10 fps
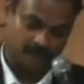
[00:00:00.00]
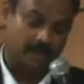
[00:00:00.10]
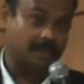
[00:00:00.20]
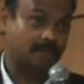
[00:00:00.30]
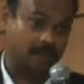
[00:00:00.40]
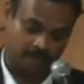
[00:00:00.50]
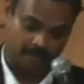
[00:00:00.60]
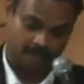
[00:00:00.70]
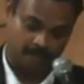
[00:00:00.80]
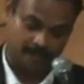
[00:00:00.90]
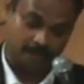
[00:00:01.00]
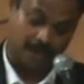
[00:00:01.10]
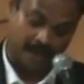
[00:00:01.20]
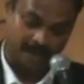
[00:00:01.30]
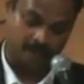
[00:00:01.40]
Is a member of the
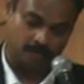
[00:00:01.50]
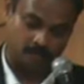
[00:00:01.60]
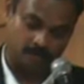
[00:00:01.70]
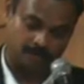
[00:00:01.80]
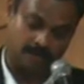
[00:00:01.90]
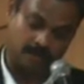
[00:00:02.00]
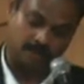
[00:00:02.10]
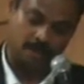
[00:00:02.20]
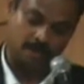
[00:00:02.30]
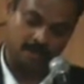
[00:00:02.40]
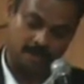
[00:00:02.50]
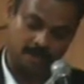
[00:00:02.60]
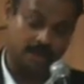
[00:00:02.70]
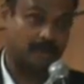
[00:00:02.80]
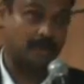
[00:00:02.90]
Planning Board of Tamil
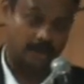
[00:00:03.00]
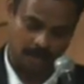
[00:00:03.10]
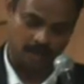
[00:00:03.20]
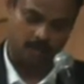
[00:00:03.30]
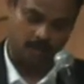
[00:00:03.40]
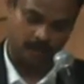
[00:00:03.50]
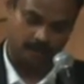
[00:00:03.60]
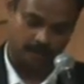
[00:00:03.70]
University, Tanjavur.